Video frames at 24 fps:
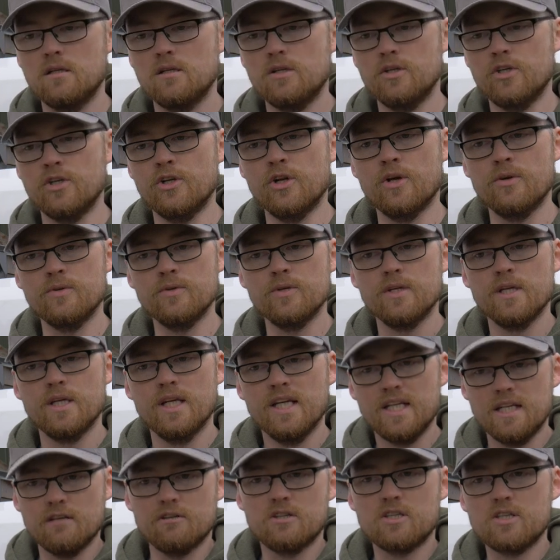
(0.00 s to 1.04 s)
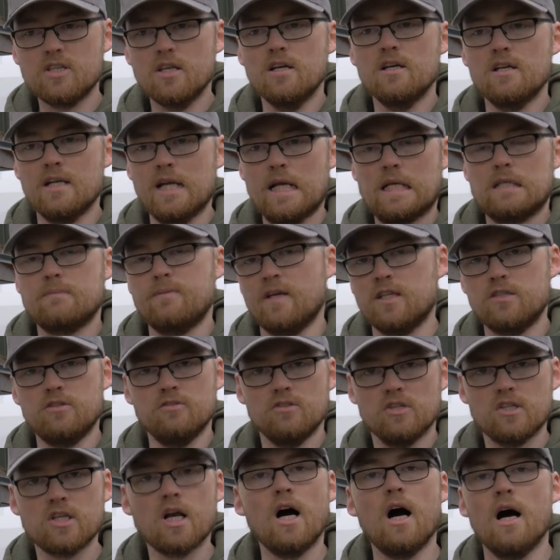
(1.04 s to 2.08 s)
you know, there are certain aspects you
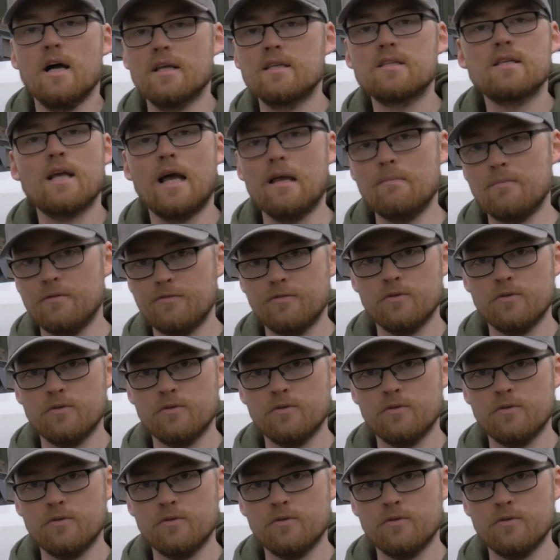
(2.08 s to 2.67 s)
just can't escape.